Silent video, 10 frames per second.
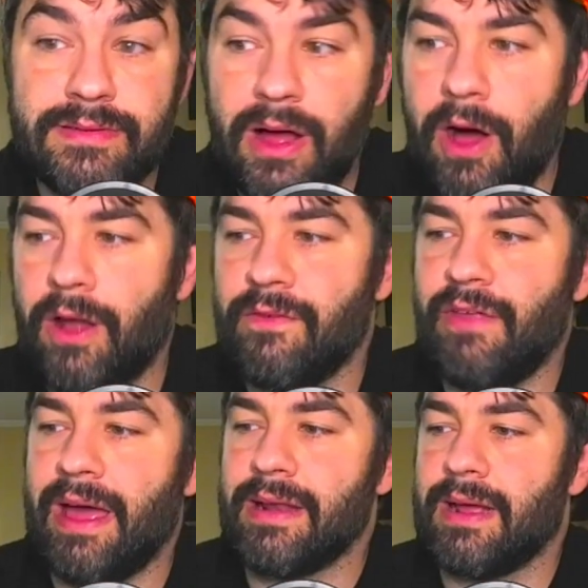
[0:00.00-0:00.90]
all of
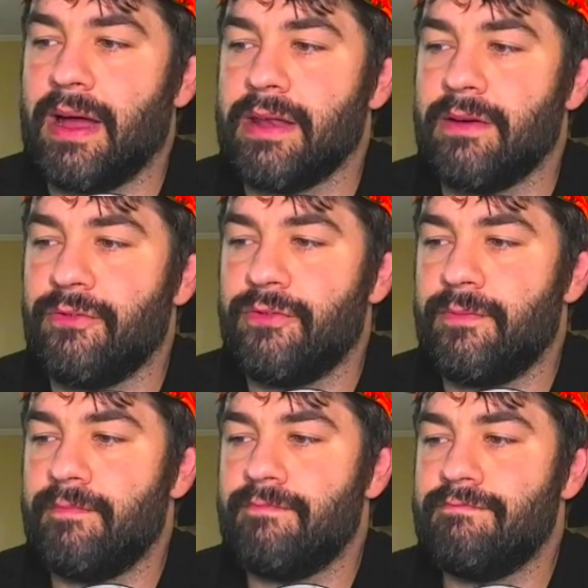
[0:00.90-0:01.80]
that kind of
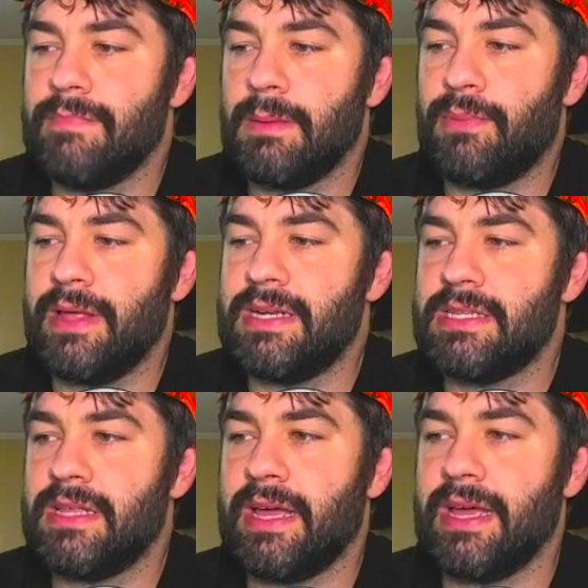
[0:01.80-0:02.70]
played into
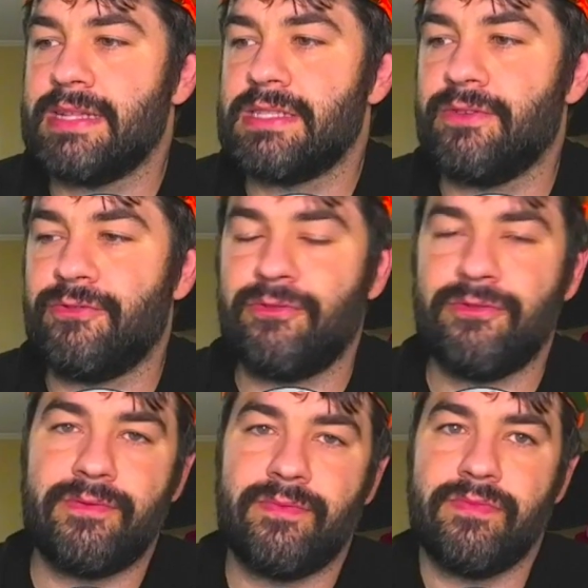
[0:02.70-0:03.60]
the hands of
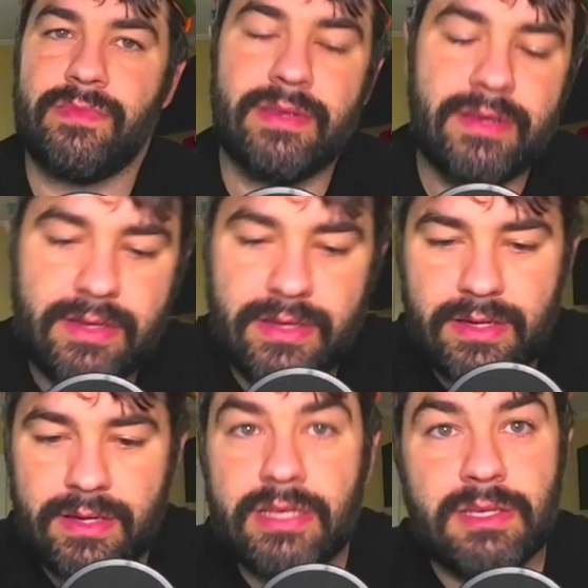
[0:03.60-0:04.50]

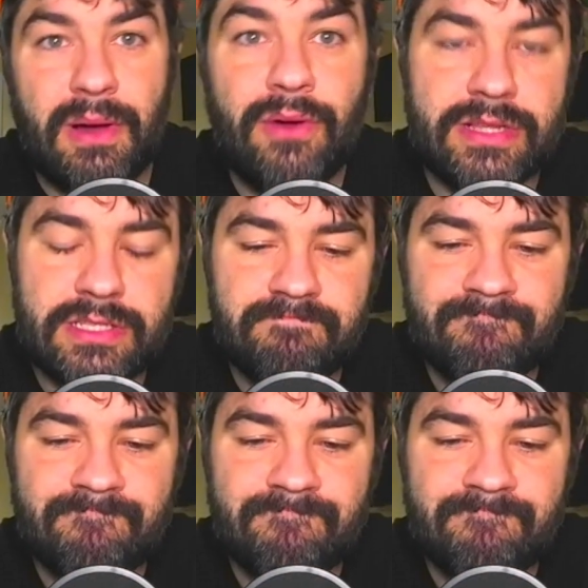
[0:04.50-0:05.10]
his opponents.